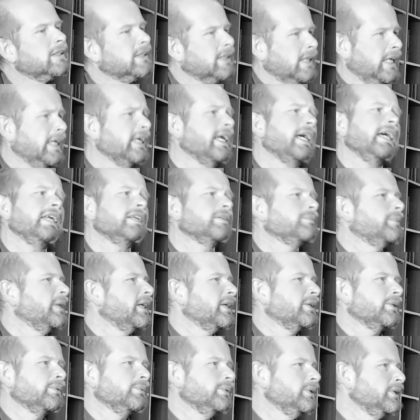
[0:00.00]
they had
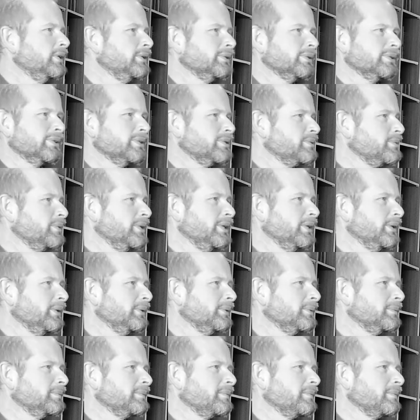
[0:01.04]
about the world as well.